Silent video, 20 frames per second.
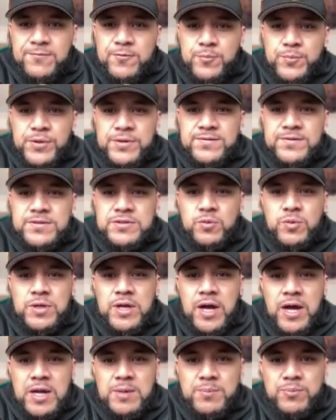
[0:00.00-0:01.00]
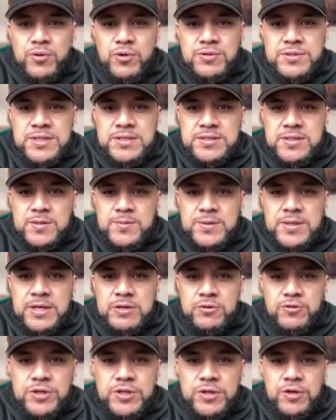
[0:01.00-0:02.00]
for breakfast, you want a high protein, something like
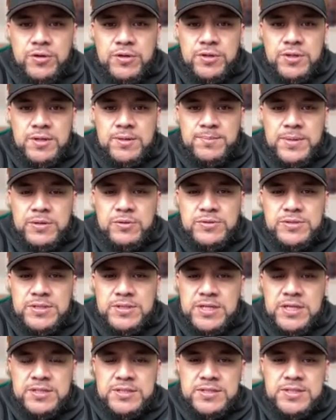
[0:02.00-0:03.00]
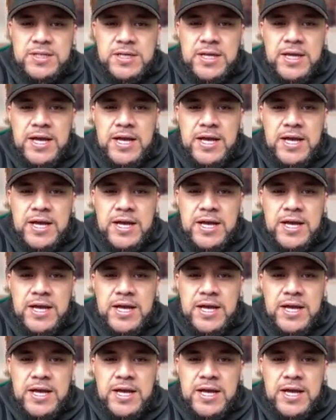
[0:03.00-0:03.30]
Greek yogurt, berries, and nuts.